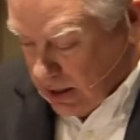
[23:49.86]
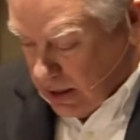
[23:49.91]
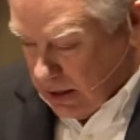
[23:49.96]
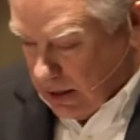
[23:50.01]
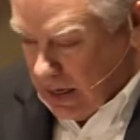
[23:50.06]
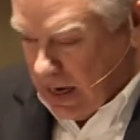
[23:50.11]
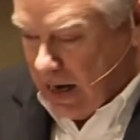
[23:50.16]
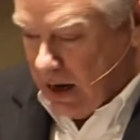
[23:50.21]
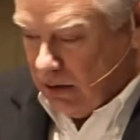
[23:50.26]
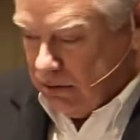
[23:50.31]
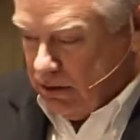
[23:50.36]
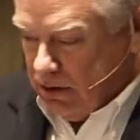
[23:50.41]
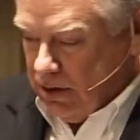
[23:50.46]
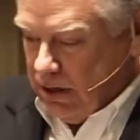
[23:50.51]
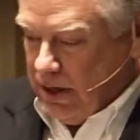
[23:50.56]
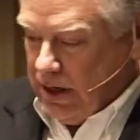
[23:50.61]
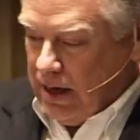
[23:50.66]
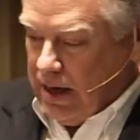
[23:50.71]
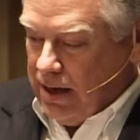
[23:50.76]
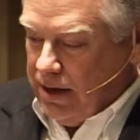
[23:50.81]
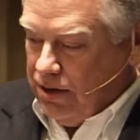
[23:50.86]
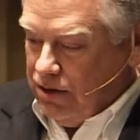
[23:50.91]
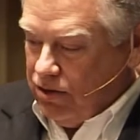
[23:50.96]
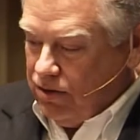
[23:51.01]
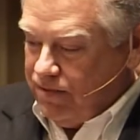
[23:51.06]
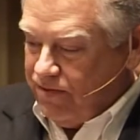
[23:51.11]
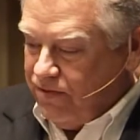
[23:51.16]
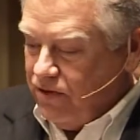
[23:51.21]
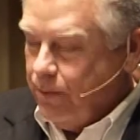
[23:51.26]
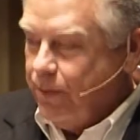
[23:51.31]
Now,
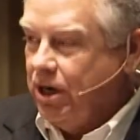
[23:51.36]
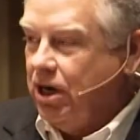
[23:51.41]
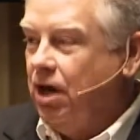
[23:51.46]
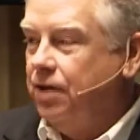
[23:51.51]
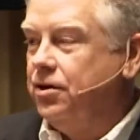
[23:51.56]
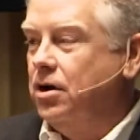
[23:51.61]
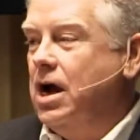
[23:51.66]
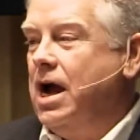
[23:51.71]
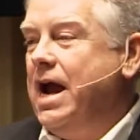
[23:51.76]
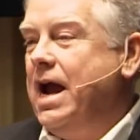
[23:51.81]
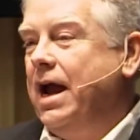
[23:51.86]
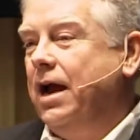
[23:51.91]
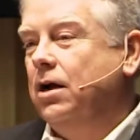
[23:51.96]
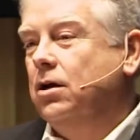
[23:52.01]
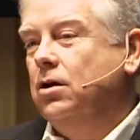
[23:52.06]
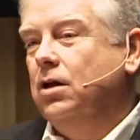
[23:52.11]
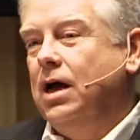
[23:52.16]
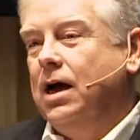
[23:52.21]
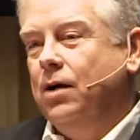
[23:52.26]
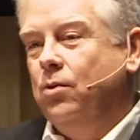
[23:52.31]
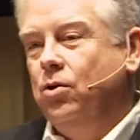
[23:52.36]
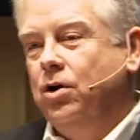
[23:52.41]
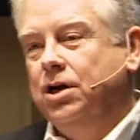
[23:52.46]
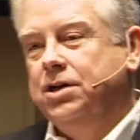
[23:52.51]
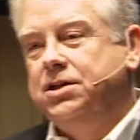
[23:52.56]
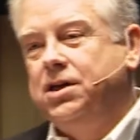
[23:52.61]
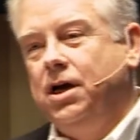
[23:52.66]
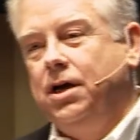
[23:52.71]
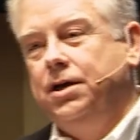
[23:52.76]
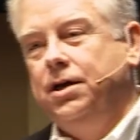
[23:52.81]
from another angle, I want to
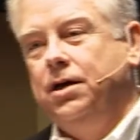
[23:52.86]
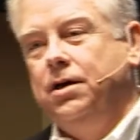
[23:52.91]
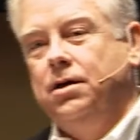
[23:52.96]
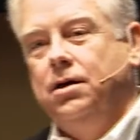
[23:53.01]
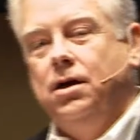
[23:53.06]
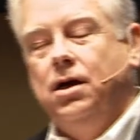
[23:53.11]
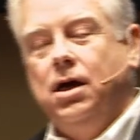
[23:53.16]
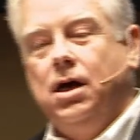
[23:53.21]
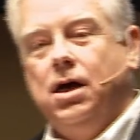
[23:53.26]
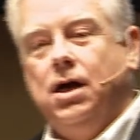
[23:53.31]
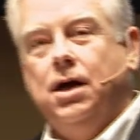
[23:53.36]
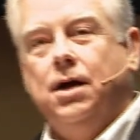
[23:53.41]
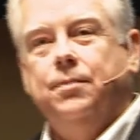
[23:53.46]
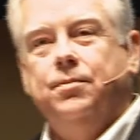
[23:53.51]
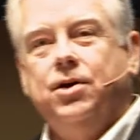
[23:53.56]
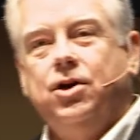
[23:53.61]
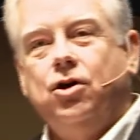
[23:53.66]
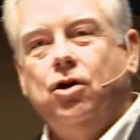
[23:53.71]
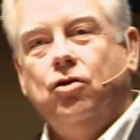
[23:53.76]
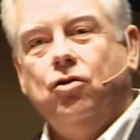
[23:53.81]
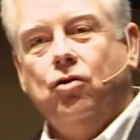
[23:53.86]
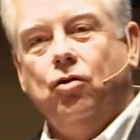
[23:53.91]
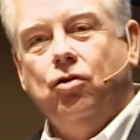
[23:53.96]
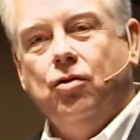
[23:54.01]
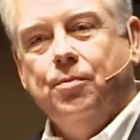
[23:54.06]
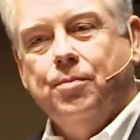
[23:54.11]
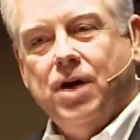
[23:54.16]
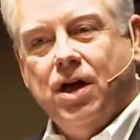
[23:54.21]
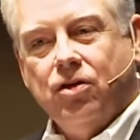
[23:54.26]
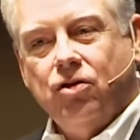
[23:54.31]
tell you, because there's a
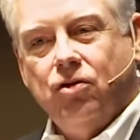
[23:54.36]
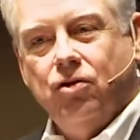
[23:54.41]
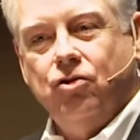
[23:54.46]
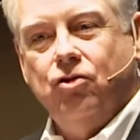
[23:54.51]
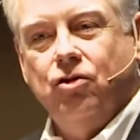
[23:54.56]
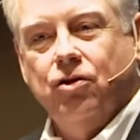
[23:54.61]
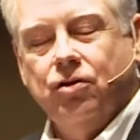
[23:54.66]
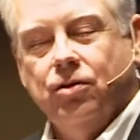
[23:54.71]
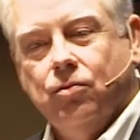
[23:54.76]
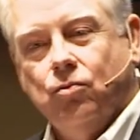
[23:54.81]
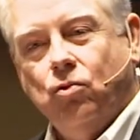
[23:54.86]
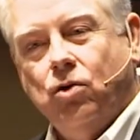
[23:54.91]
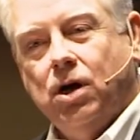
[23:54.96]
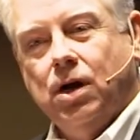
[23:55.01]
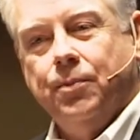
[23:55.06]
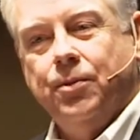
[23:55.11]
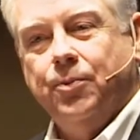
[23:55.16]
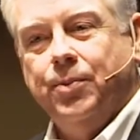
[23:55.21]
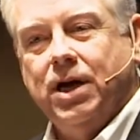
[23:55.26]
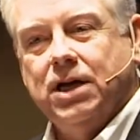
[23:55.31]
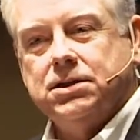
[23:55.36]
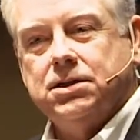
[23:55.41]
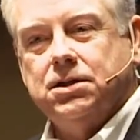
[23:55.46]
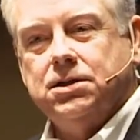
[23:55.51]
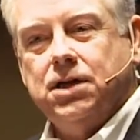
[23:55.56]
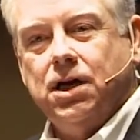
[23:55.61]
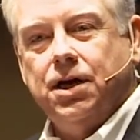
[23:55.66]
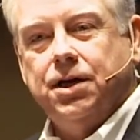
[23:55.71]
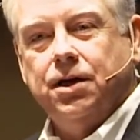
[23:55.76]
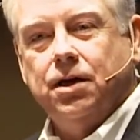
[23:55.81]
message in what I'm about to
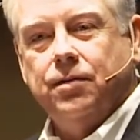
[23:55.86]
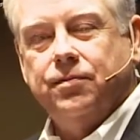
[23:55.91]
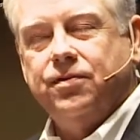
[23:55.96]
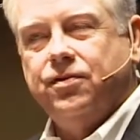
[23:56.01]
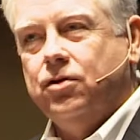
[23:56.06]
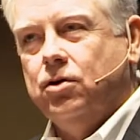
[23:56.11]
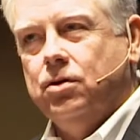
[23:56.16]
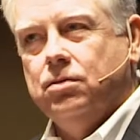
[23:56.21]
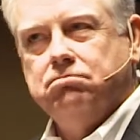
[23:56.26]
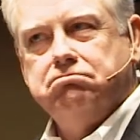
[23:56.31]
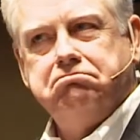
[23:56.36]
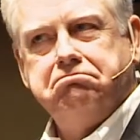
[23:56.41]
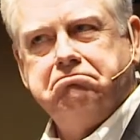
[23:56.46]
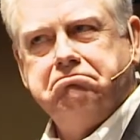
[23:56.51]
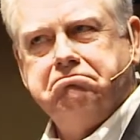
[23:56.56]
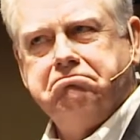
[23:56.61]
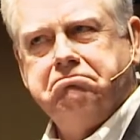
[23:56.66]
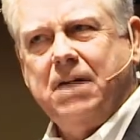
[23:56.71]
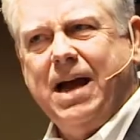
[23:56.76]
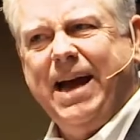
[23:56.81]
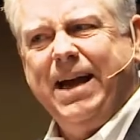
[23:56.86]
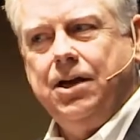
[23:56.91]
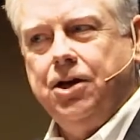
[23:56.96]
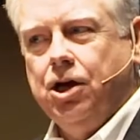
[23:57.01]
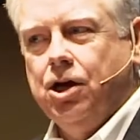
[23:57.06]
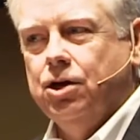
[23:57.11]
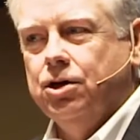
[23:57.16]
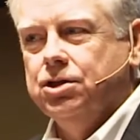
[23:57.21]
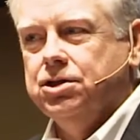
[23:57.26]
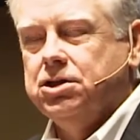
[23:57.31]
tell you. For 8
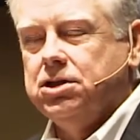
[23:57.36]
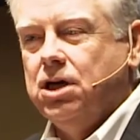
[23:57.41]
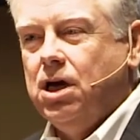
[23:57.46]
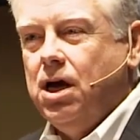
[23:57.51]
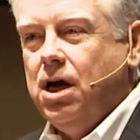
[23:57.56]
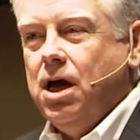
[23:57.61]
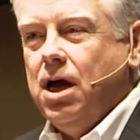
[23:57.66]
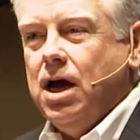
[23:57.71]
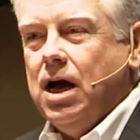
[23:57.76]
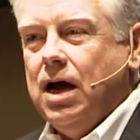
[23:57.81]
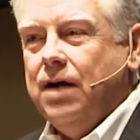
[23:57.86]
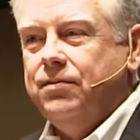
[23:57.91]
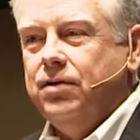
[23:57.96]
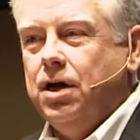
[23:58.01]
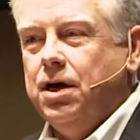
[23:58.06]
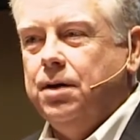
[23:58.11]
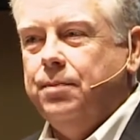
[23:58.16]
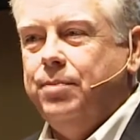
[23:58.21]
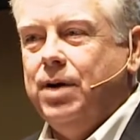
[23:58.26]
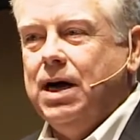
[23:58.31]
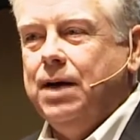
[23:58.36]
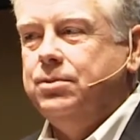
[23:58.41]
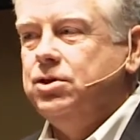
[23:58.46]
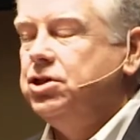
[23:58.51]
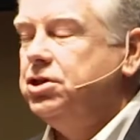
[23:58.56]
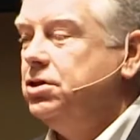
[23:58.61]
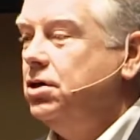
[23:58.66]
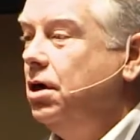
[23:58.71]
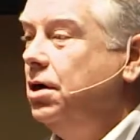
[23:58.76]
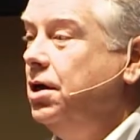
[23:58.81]
years, I've led a Bible
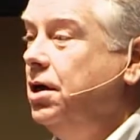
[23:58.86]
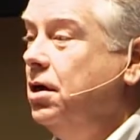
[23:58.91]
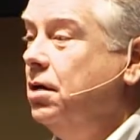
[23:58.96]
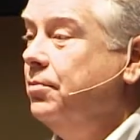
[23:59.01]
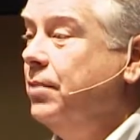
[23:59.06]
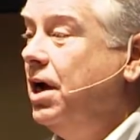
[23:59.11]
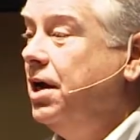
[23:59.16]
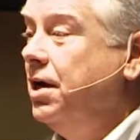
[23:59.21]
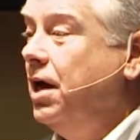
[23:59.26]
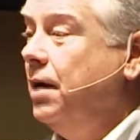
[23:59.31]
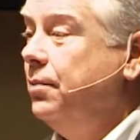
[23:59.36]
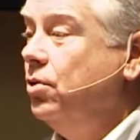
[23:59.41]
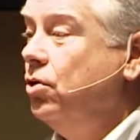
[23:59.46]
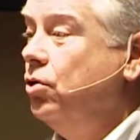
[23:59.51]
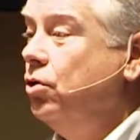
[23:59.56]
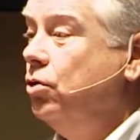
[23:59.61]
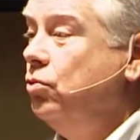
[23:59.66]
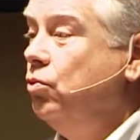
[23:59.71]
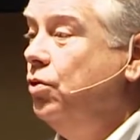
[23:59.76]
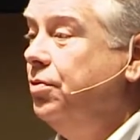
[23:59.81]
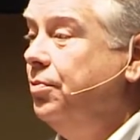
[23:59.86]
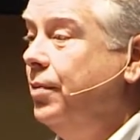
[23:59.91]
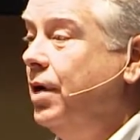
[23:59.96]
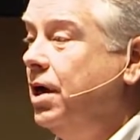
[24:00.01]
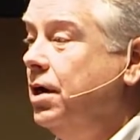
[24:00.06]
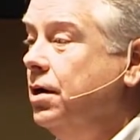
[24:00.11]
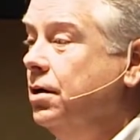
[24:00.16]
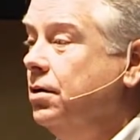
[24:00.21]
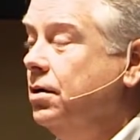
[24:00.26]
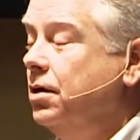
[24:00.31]
study in my neighborhood with
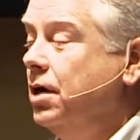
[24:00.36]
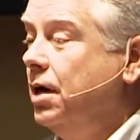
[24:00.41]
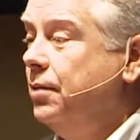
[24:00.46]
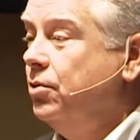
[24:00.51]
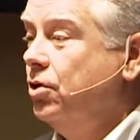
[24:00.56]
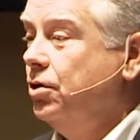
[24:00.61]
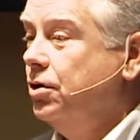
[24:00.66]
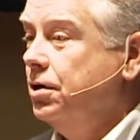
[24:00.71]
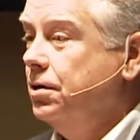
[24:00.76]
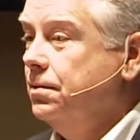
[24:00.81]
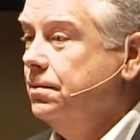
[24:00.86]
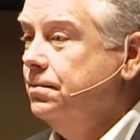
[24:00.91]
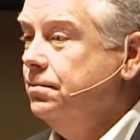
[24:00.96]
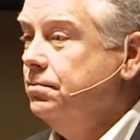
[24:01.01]
men in the neighborhood.